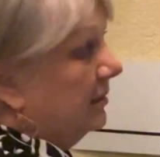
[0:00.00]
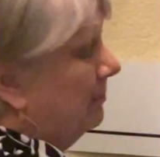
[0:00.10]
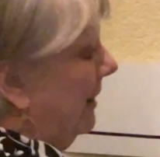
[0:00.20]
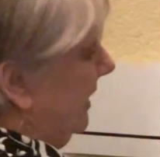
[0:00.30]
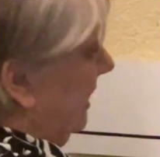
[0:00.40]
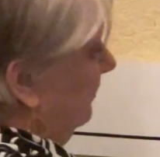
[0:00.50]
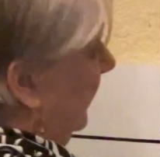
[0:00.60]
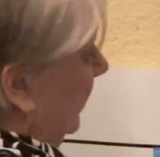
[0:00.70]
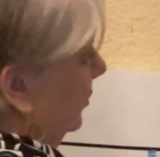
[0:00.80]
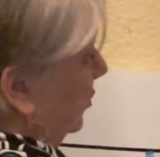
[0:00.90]
might I
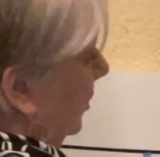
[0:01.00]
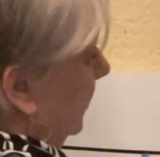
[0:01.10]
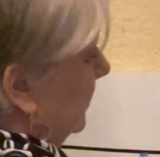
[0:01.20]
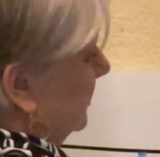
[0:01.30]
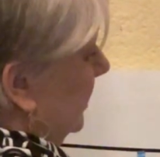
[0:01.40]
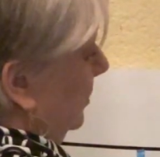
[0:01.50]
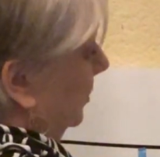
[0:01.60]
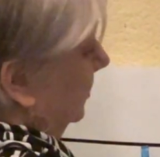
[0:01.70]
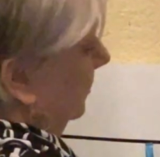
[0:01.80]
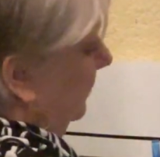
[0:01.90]
find one that's
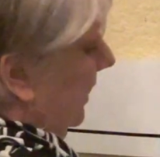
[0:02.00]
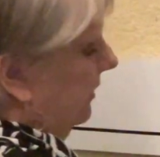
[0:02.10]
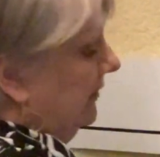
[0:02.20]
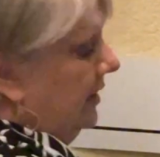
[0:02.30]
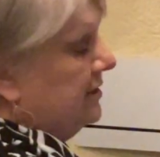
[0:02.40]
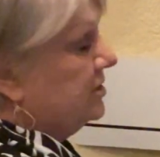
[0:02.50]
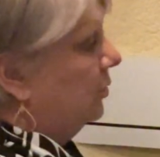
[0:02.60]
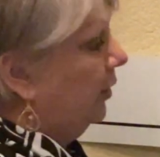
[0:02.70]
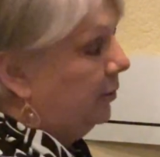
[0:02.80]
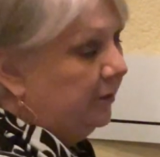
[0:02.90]
equal to 5?
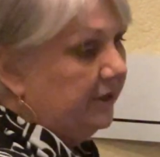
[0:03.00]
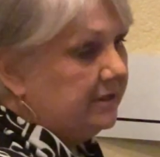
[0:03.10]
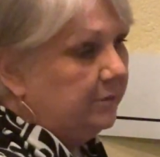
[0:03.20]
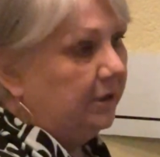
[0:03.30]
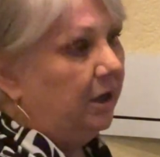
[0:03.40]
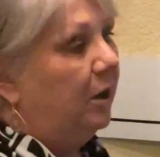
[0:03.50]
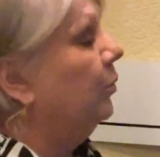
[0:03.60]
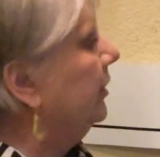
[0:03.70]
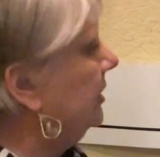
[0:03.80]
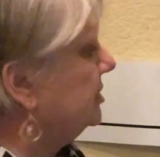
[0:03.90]
So where would this one go?
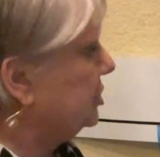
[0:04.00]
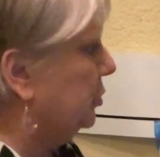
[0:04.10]
Well, it's